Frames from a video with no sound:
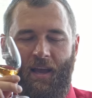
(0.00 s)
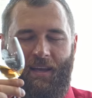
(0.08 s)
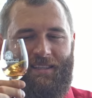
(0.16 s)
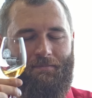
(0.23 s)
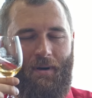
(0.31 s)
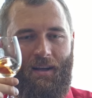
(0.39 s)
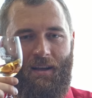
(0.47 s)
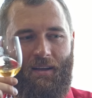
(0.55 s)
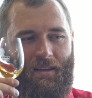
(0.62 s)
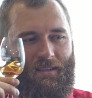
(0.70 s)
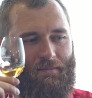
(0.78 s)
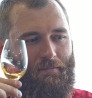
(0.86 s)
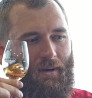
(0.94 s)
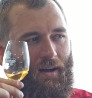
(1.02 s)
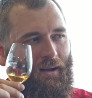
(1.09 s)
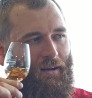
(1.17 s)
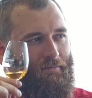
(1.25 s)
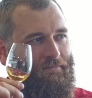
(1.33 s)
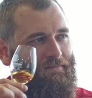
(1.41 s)
Is ma uh, is
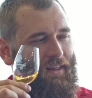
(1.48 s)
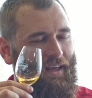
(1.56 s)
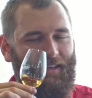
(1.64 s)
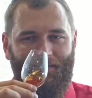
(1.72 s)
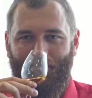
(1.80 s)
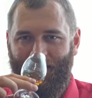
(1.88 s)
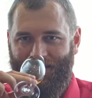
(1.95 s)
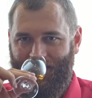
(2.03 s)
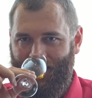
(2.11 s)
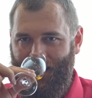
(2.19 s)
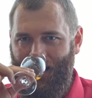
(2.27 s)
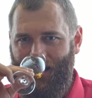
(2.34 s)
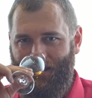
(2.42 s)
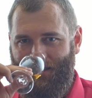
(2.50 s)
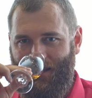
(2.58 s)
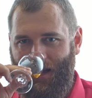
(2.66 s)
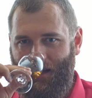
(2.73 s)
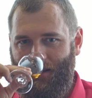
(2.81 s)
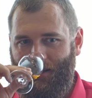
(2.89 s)
is Manzanilla? Is
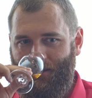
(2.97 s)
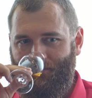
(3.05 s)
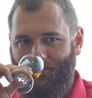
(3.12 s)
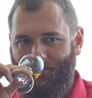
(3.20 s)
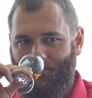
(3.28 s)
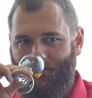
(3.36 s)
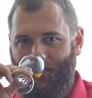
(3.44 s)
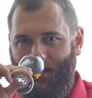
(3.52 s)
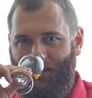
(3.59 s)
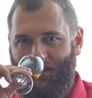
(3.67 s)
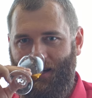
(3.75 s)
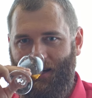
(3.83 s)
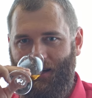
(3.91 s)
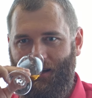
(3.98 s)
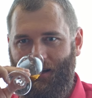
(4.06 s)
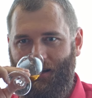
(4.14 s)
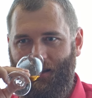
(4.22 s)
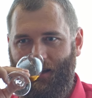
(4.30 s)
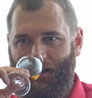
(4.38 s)
that is that
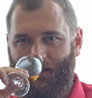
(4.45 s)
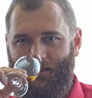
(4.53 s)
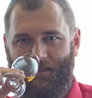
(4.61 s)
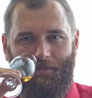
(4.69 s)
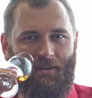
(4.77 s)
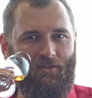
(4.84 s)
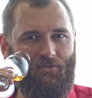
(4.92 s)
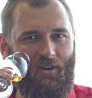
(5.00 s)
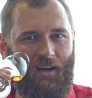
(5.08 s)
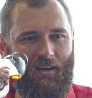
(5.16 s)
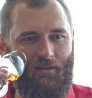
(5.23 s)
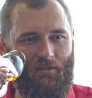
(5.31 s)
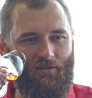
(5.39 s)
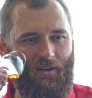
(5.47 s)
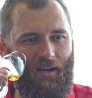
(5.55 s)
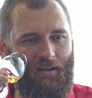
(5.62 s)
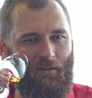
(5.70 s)
uh, like a semi-dry or dry?